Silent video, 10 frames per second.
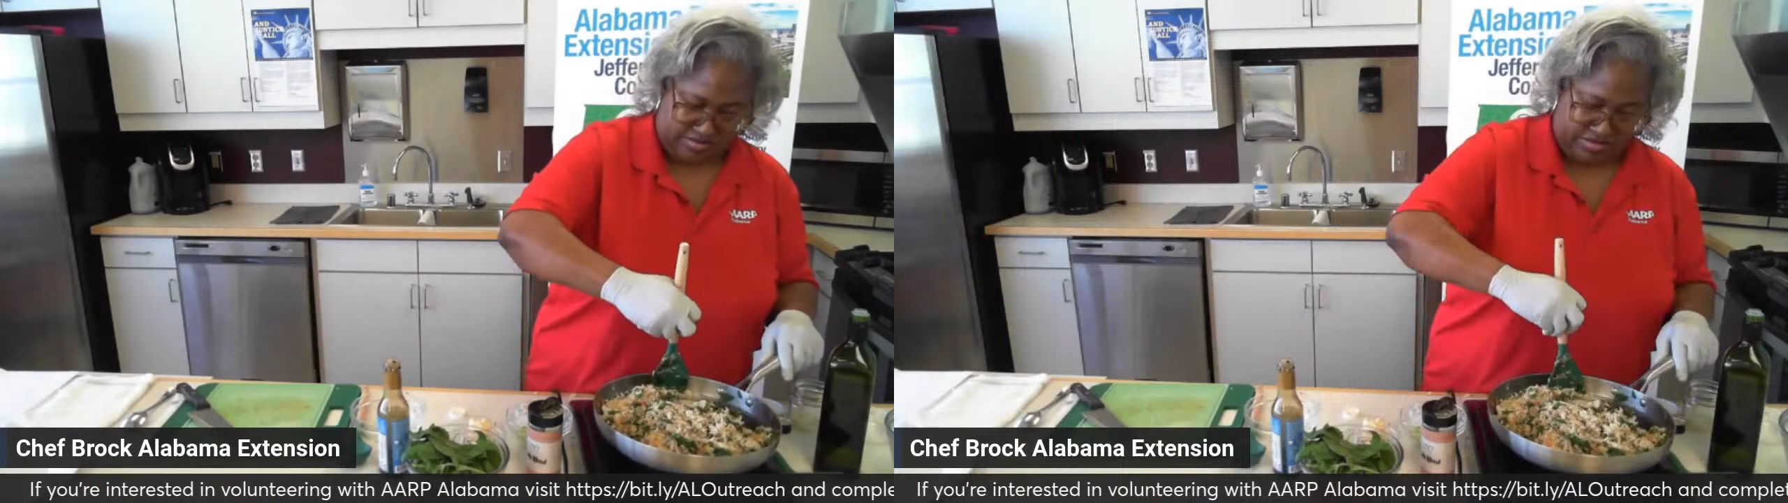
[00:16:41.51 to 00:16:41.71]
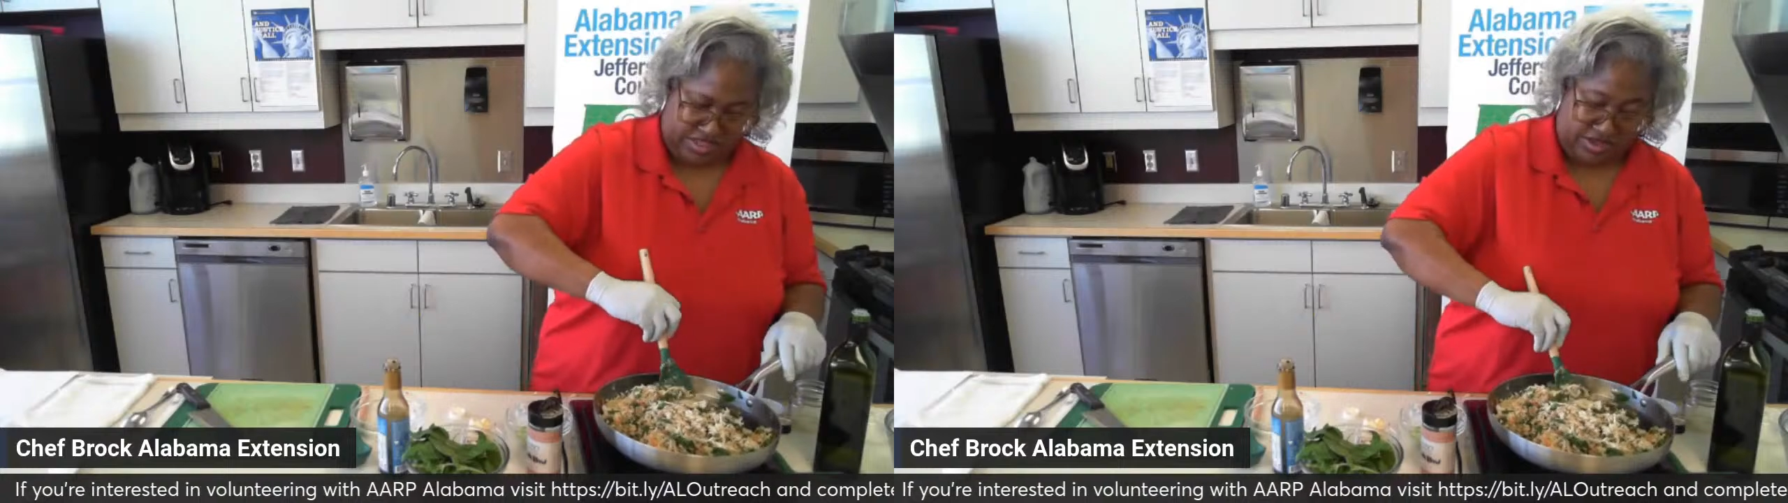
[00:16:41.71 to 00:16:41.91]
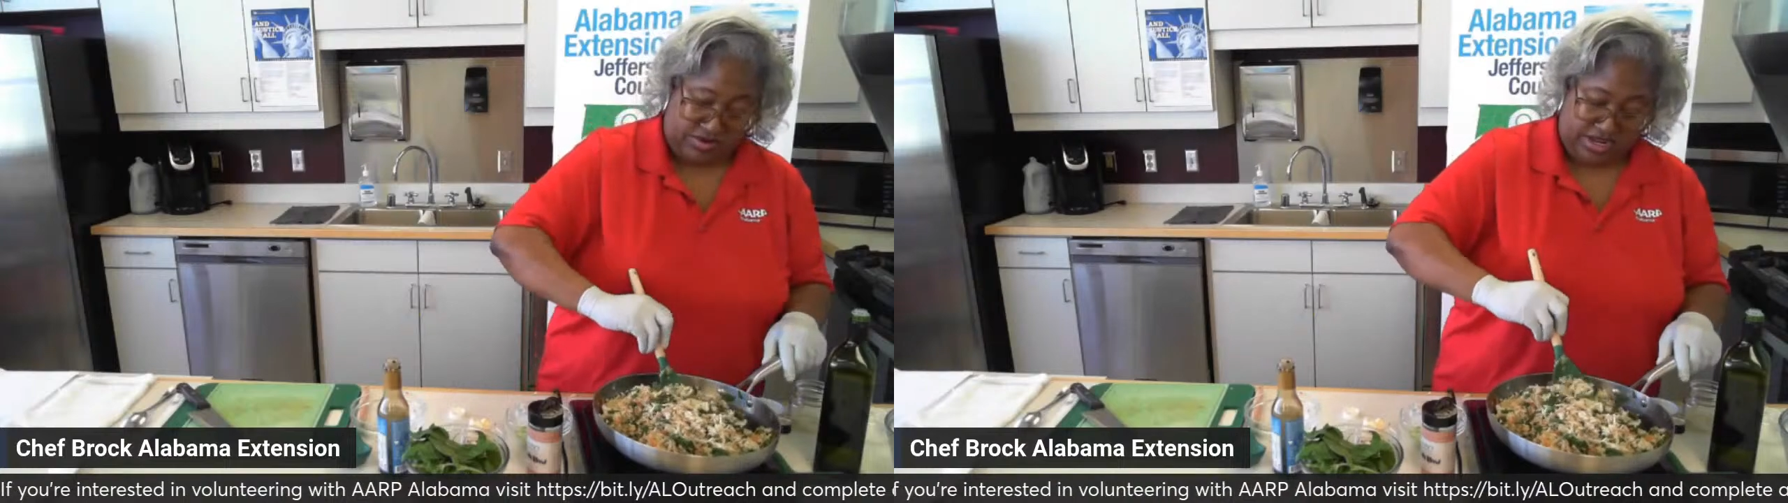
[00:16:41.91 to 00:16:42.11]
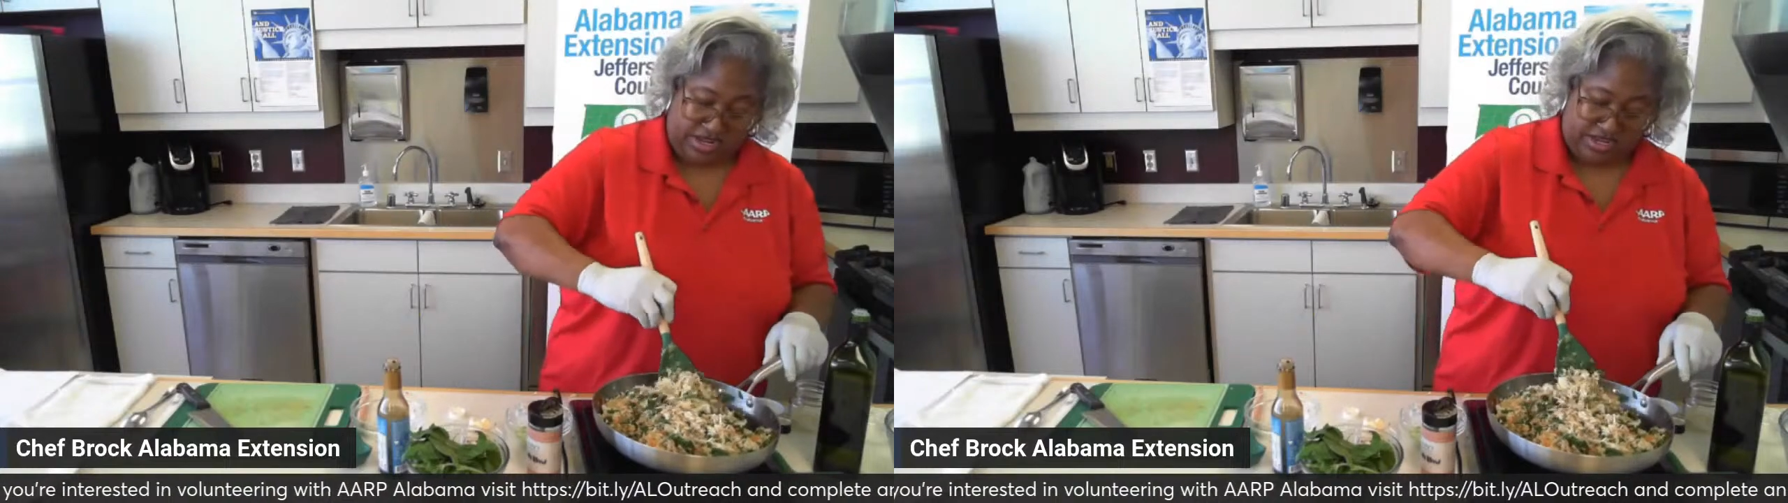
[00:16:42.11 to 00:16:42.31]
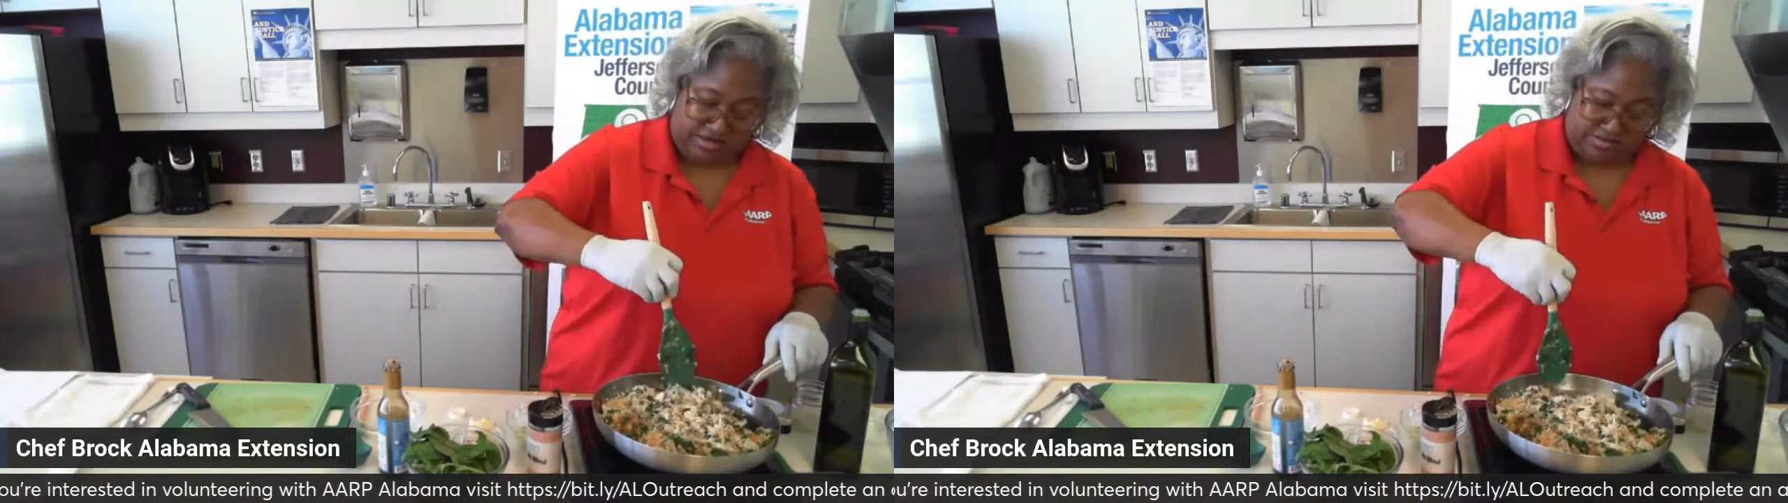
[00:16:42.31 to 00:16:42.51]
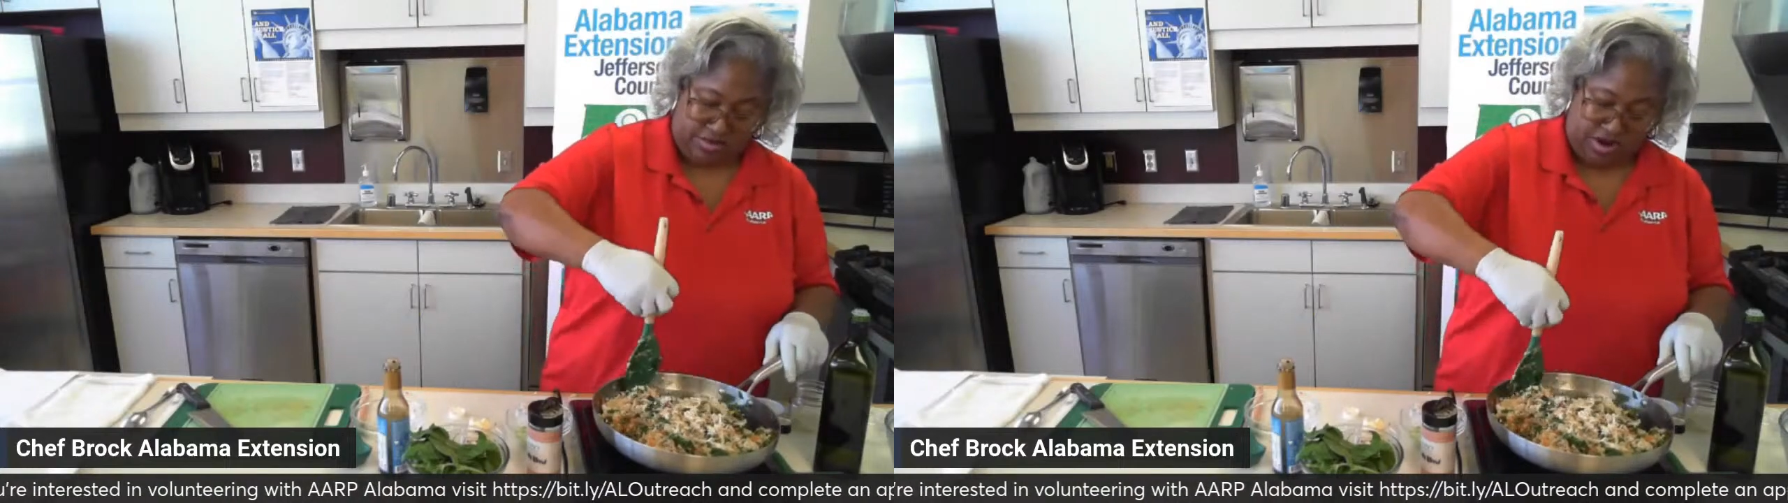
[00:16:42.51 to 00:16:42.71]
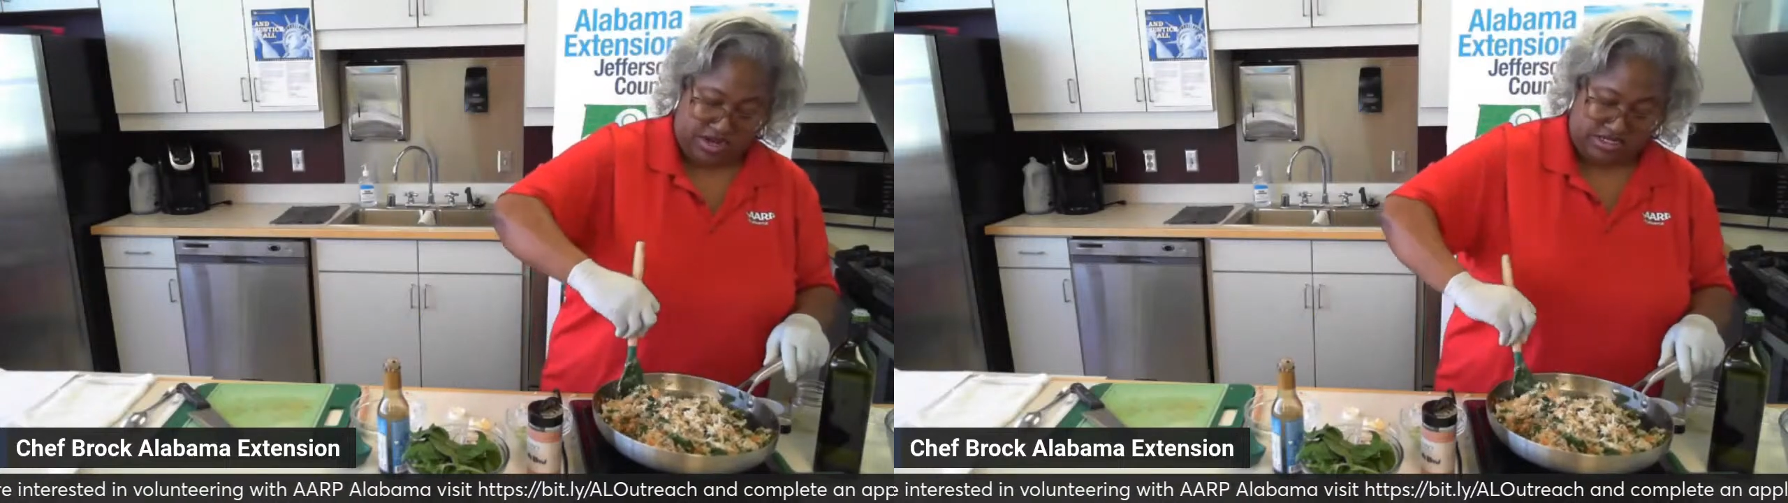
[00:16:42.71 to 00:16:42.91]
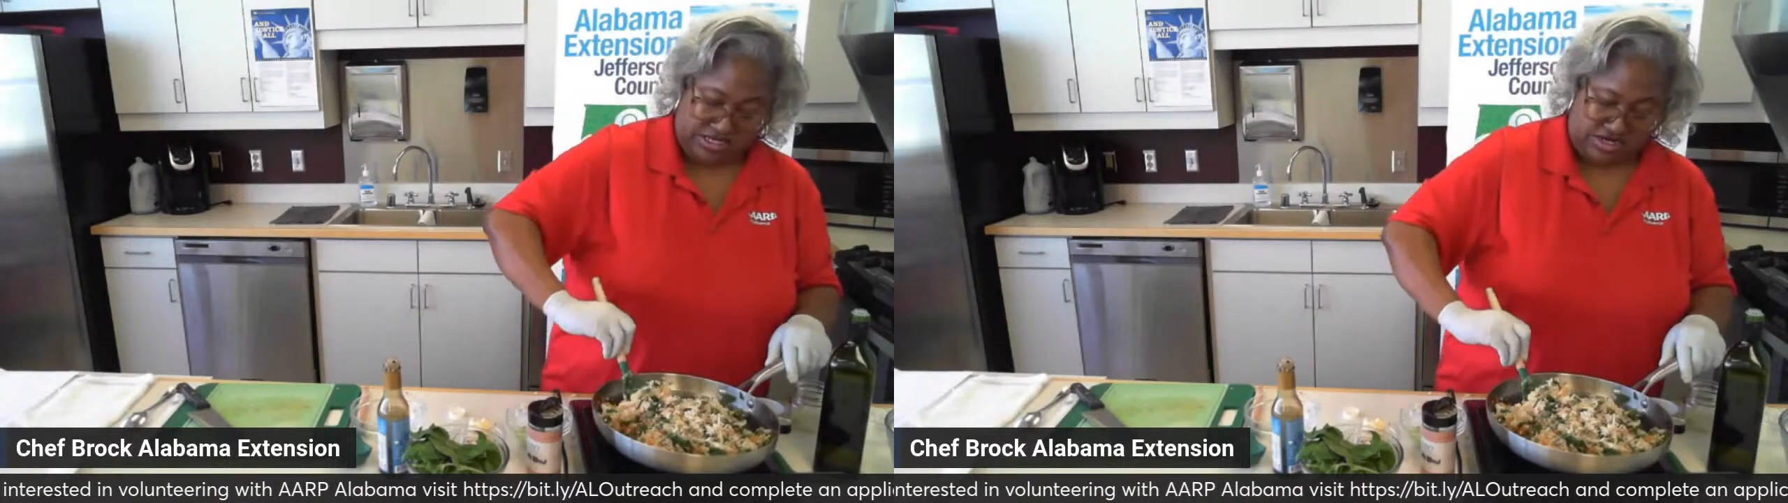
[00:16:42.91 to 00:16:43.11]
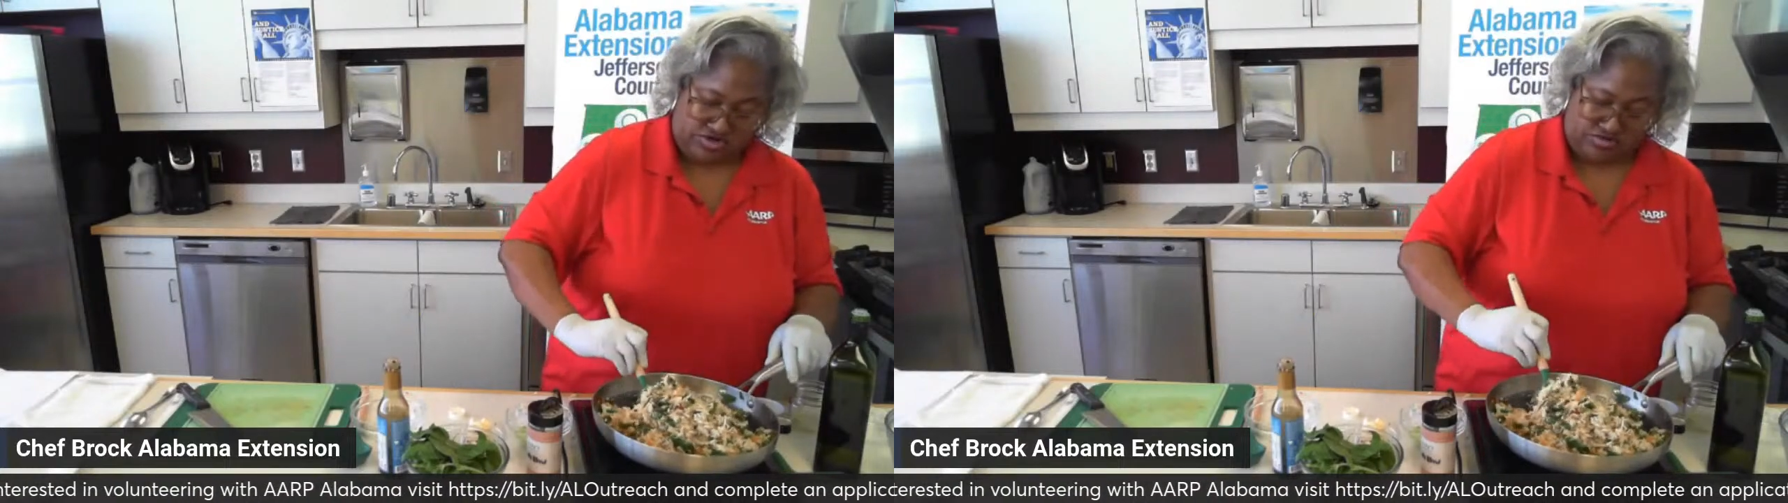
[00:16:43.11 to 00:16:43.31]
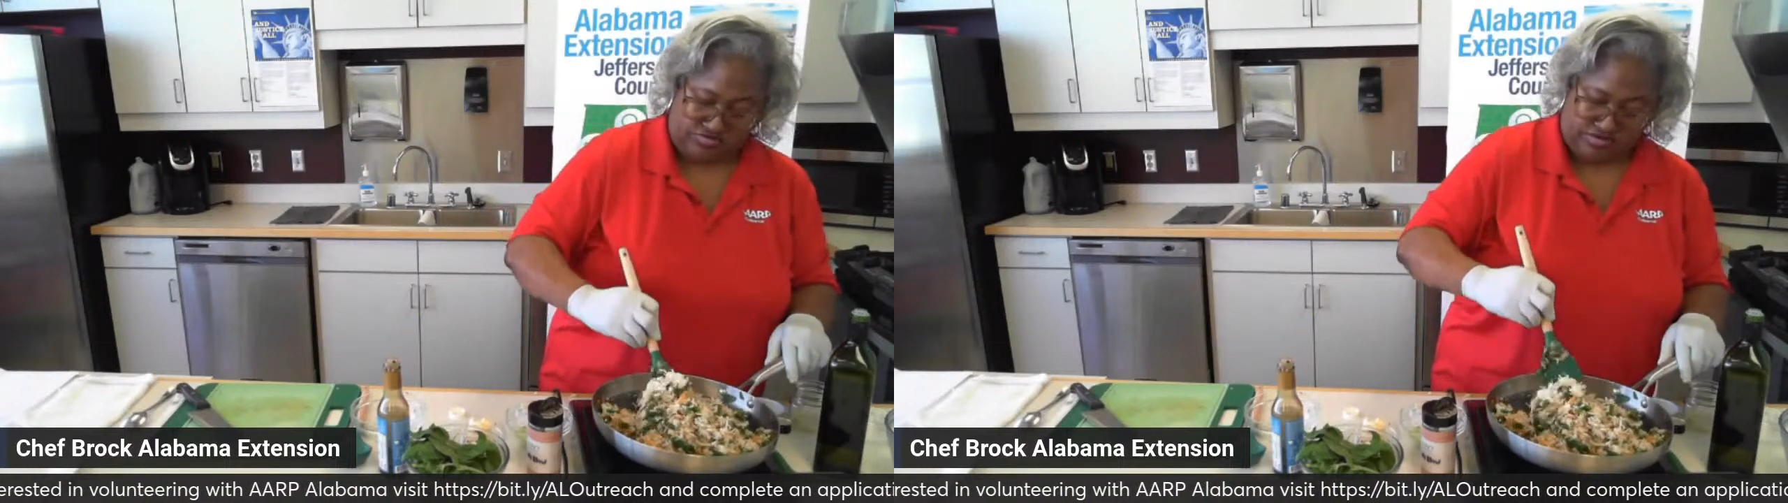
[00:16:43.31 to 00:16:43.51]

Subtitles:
liquid egg products that you